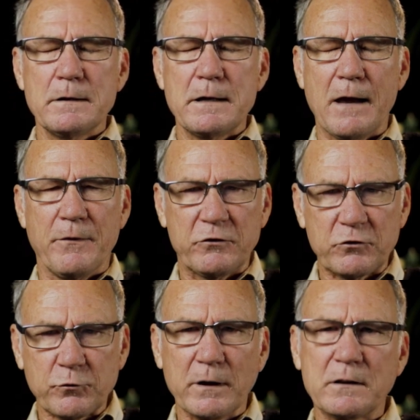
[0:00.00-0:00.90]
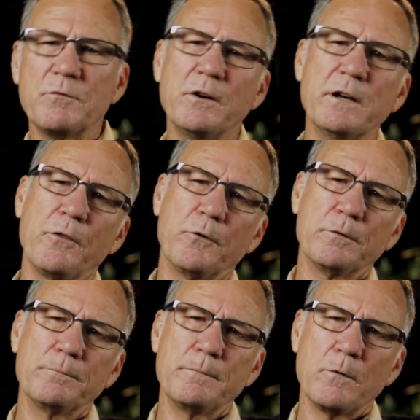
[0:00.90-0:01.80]
and the strength of
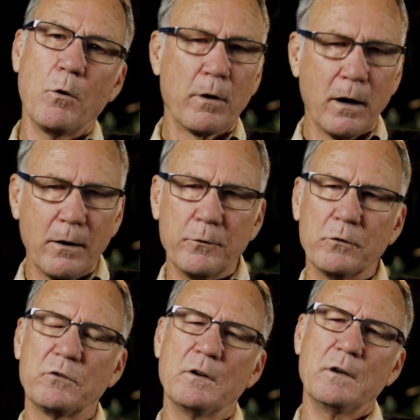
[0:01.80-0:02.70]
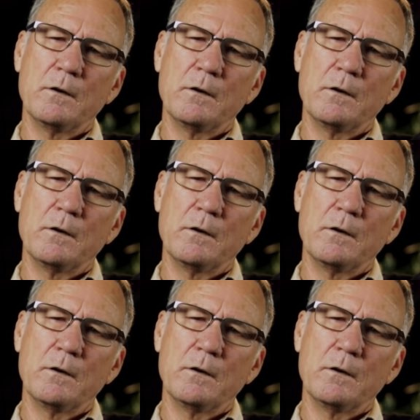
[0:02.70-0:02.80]
another or others